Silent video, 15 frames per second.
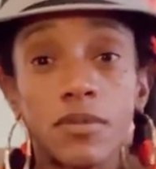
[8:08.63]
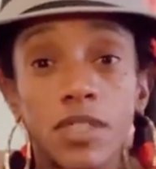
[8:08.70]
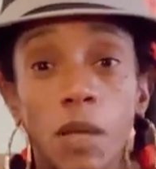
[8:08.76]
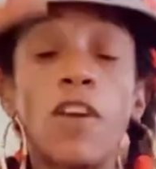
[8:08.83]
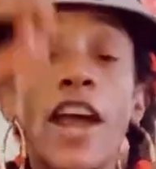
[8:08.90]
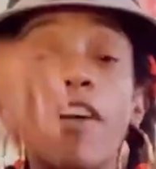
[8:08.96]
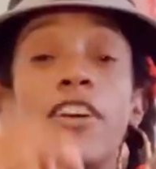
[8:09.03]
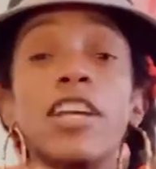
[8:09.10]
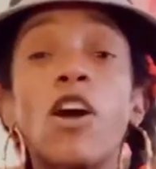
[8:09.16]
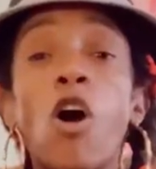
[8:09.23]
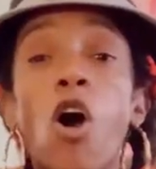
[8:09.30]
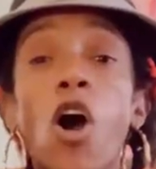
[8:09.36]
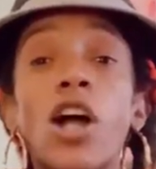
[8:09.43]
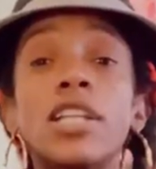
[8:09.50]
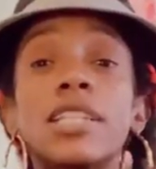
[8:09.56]
Very
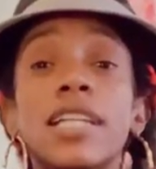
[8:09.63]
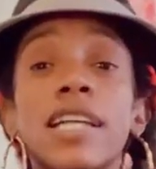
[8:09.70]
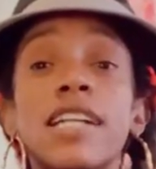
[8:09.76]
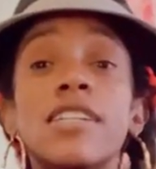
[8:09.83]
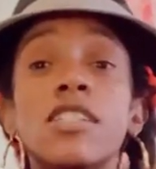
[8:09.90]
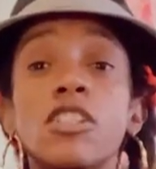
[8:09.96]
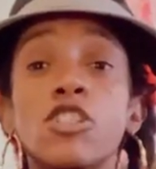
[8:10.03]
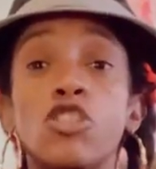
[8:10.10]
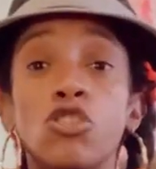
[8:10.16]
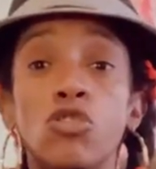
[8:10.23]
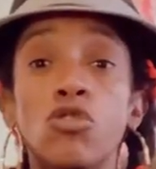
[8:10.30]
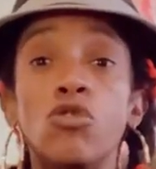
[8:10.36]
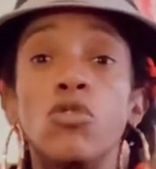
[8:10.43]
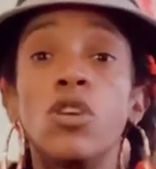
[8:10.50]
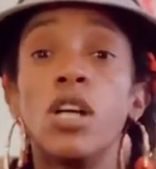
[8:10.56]
hard thing to
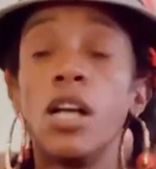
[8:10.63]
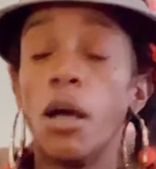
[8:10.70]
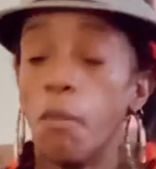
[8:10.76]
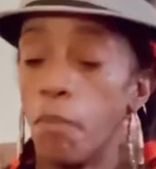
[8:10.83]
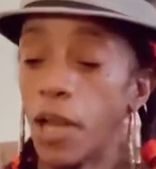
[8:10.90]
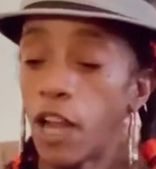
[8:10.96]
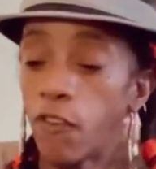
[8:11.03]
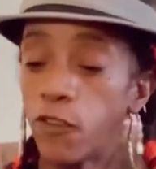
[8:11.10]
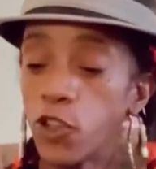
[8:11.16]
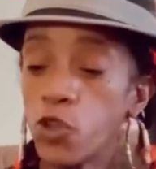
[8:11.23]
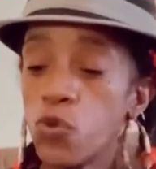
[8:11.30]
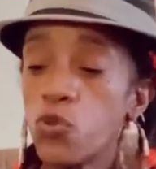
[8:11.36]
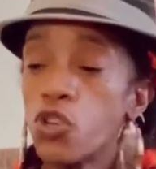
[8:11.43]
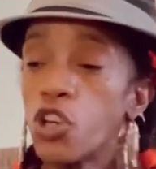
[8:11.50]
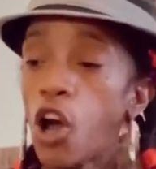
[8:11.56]
do, but if
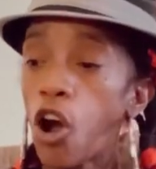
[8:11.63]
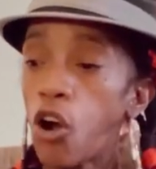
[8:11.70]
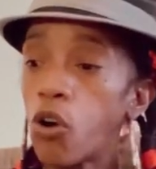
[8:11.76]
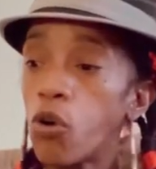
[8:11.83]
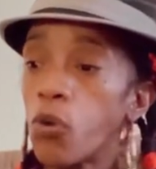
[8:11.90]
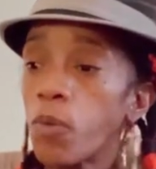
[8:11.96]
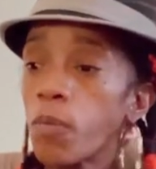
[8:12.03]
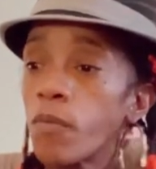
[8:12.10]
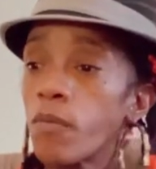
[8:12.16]
you know